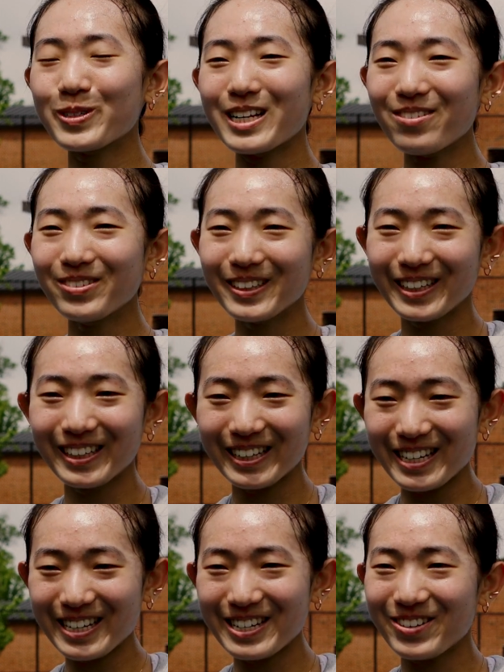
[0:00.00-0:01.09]
we're definitely gonna
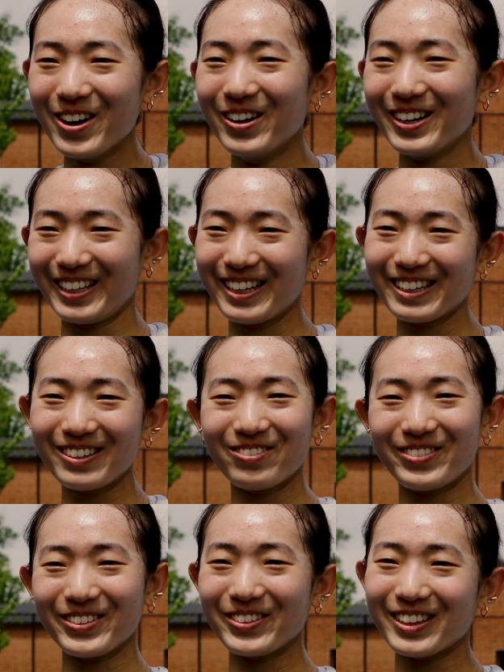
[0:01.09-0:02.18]
eat really good
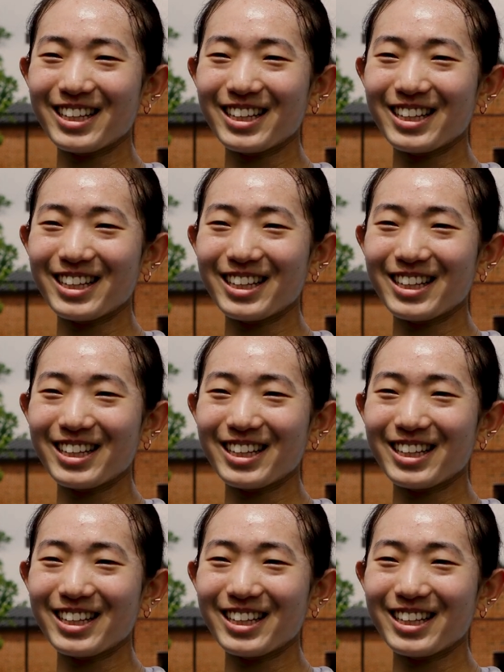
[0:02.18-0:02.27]
food.